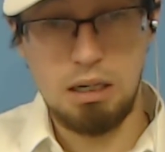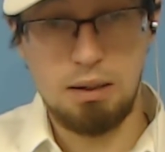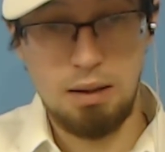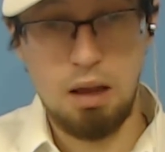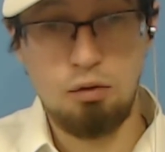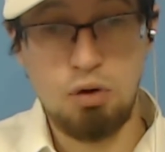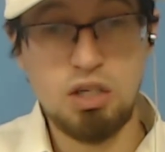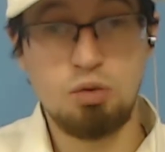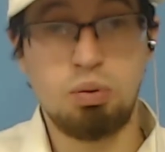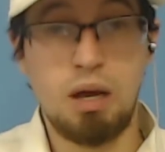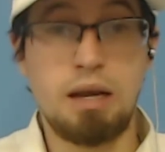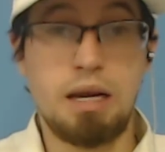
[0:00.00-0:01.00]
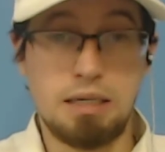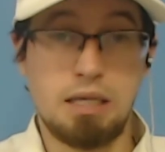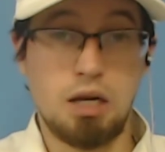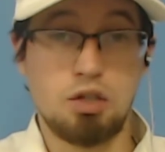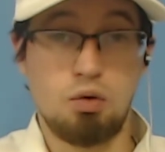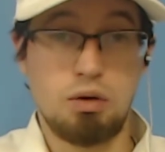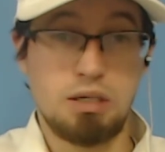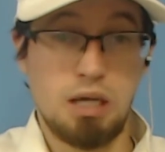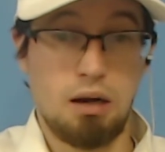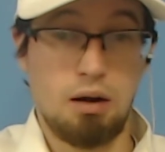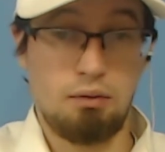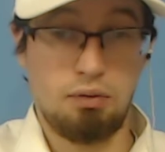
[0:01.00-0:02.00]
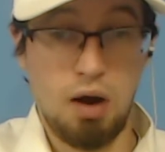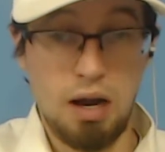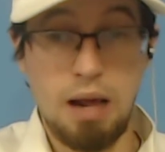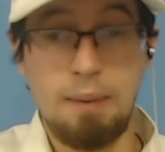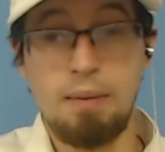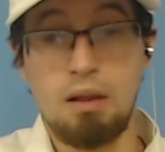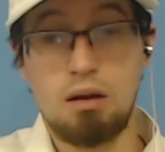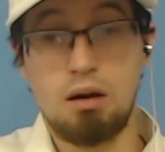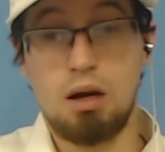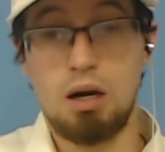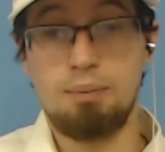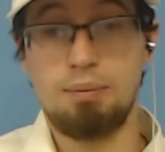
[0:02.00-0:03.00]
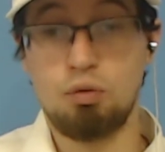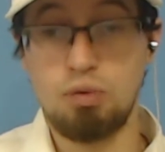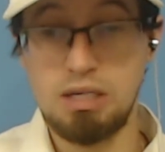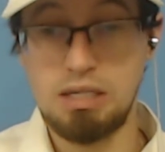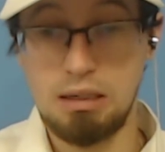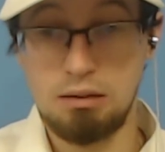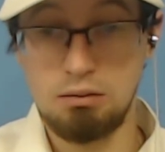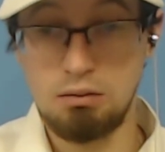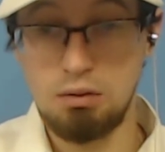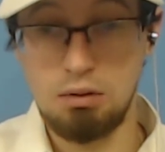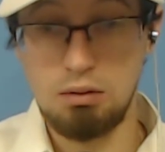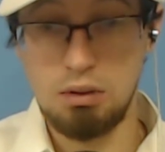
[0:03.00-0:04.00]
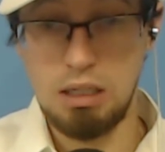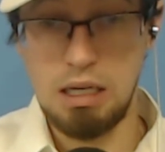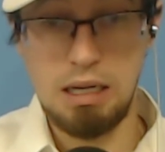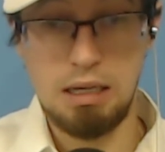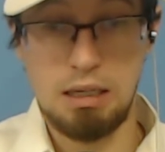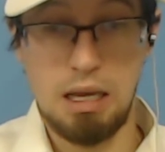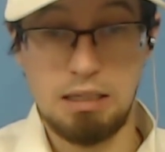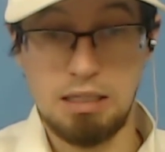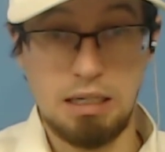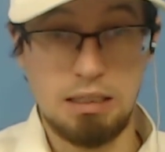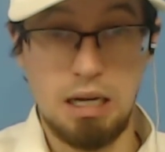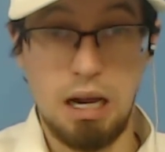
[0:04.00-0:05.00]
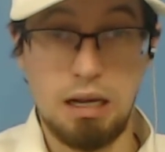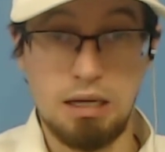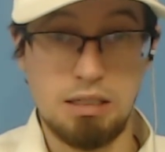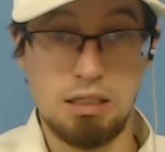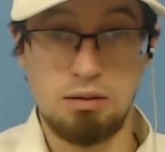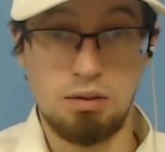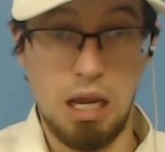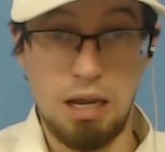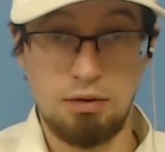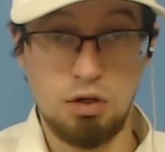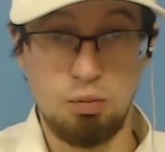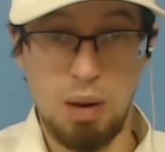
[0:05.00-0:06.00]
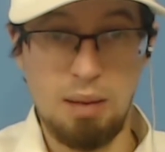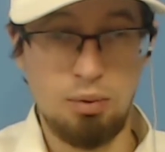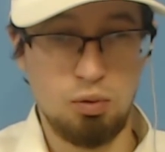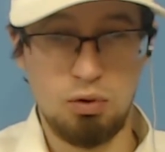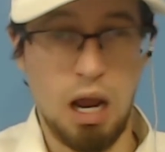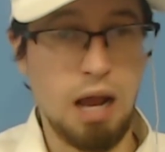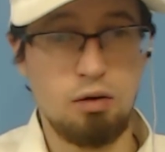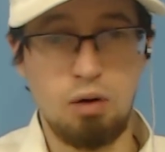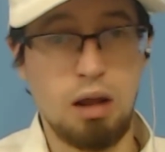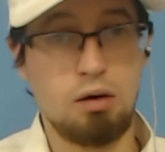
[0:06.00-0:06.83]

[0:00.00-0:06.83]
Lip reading: rescue plan, he said he's going to sign it on Friday. The reason he can't sign it today, I guess, is they have to do paperwork. I don't